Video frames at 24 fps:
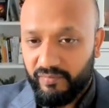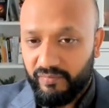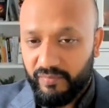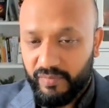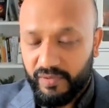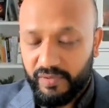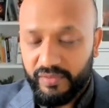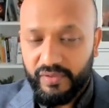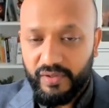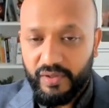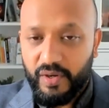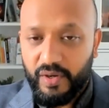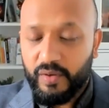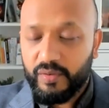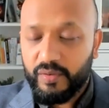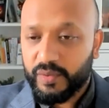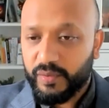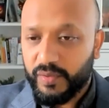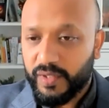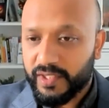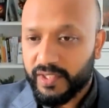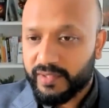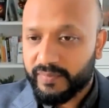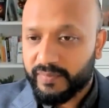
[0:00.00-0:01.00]
the
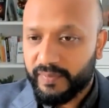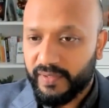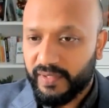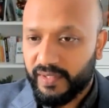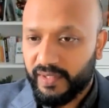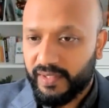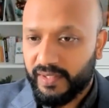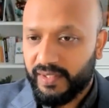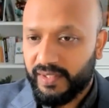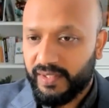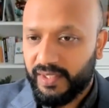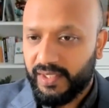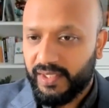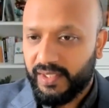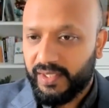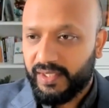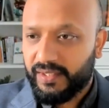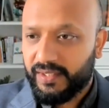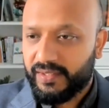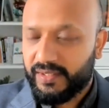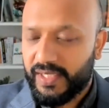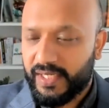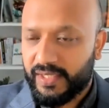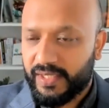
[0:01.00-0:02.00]
go-to expert
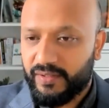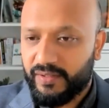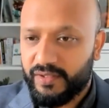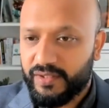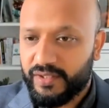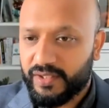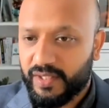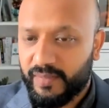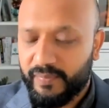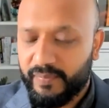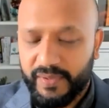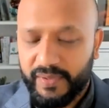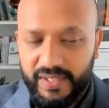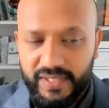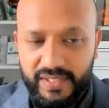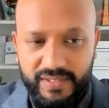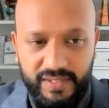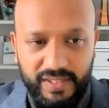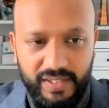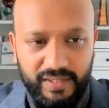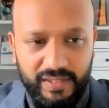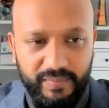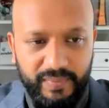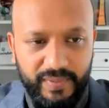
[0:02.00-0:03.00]
in technology companies
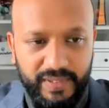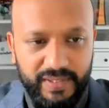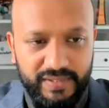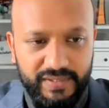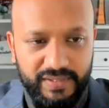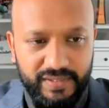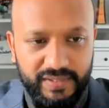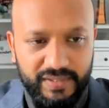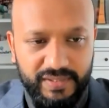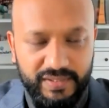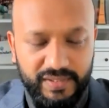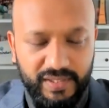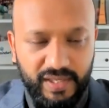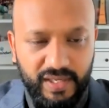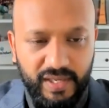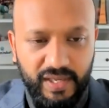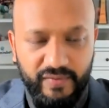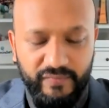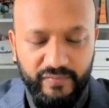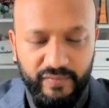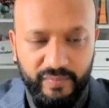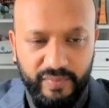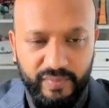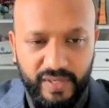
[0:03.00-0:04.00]
and other places
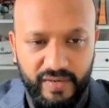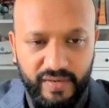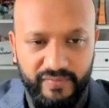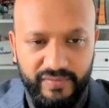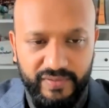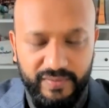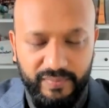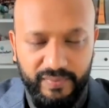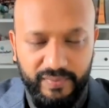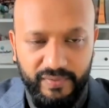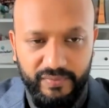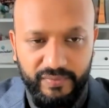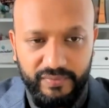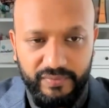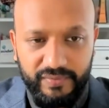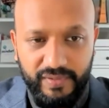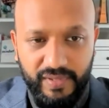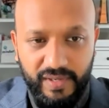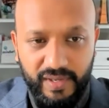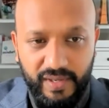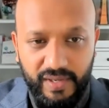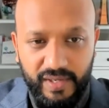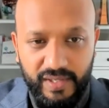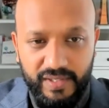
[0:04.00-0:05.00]
for privacy pros.
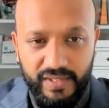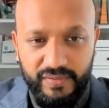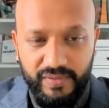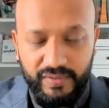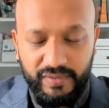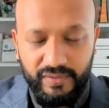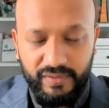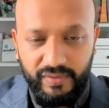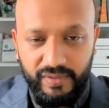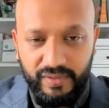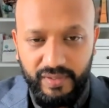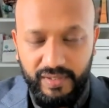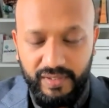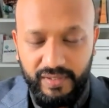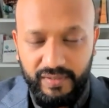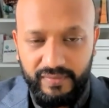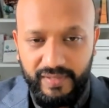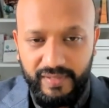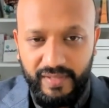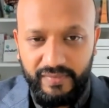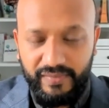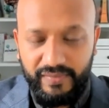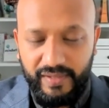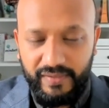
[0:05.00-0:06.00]
So I thought, okay,
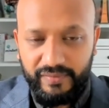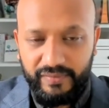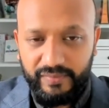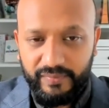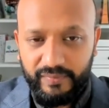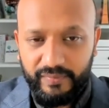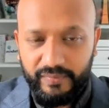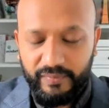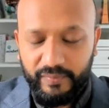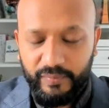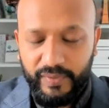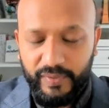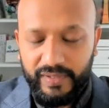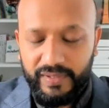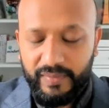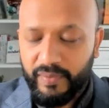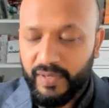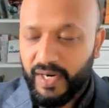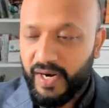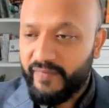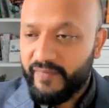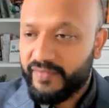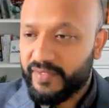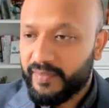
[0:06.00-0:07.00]
that's where the
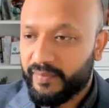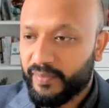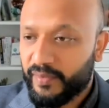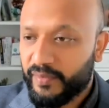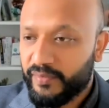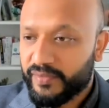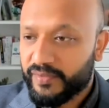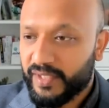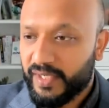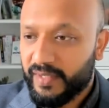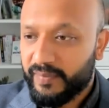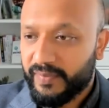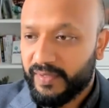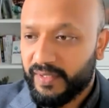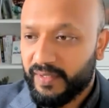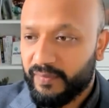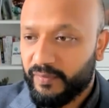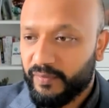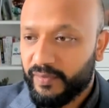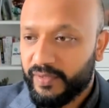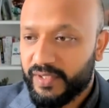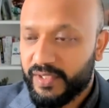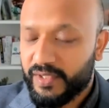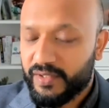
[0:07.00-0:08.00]
privacy pros came in. I
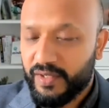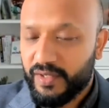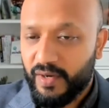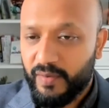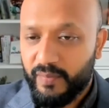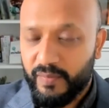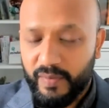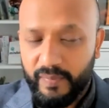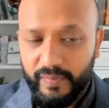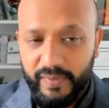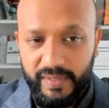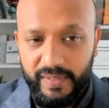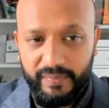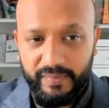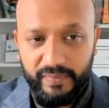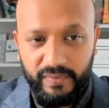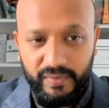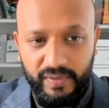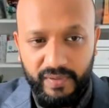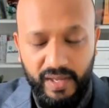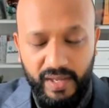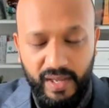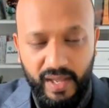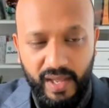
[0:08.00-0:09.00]
wanted to help more people.
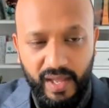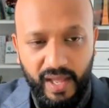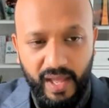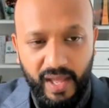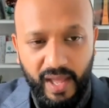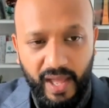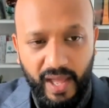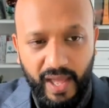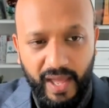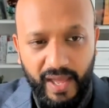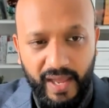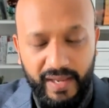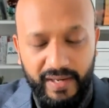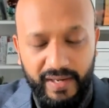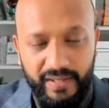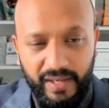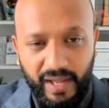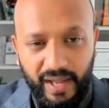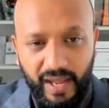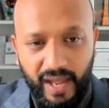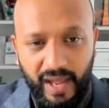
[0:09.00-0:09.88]
And